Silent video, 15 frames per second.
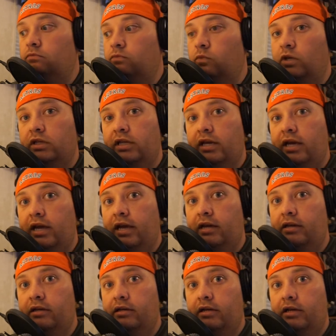What the
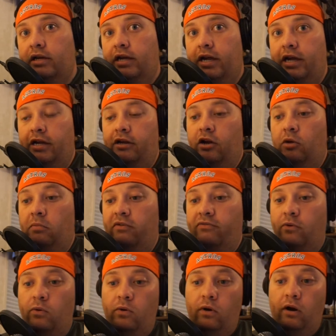heck? And
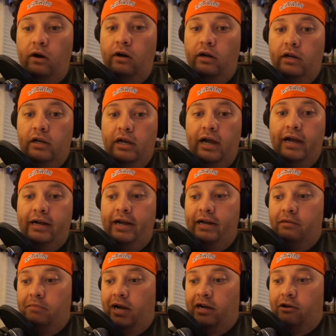before I got
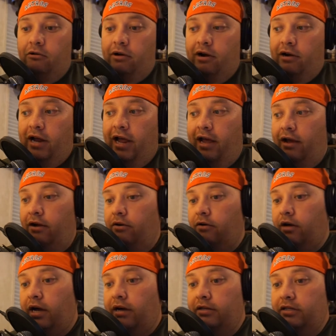into my career
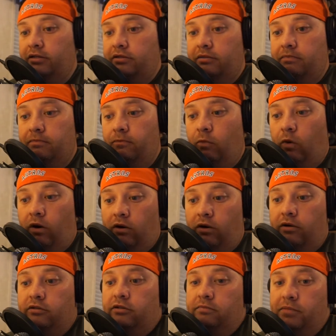now, I used to work
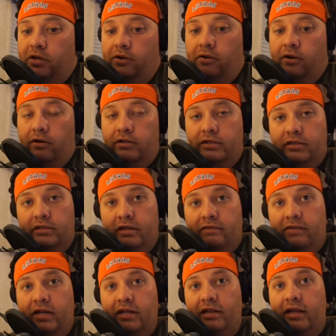on computers and
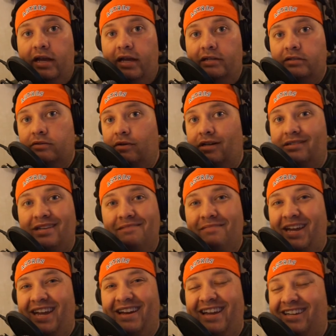stuff like that, so I was like,
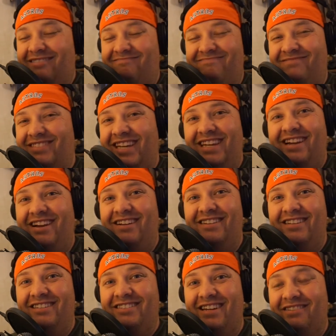man, I can take care of
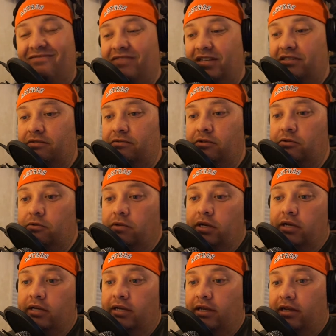this, I can fix it real
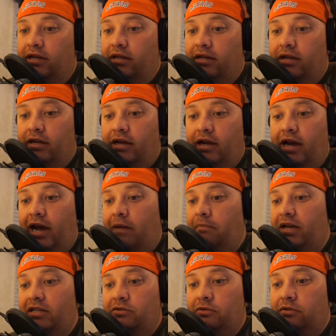quick. I
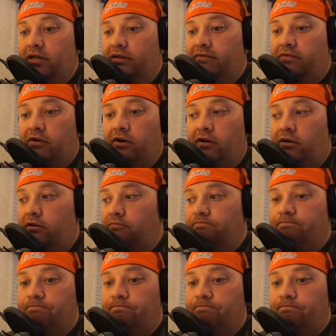messed with it for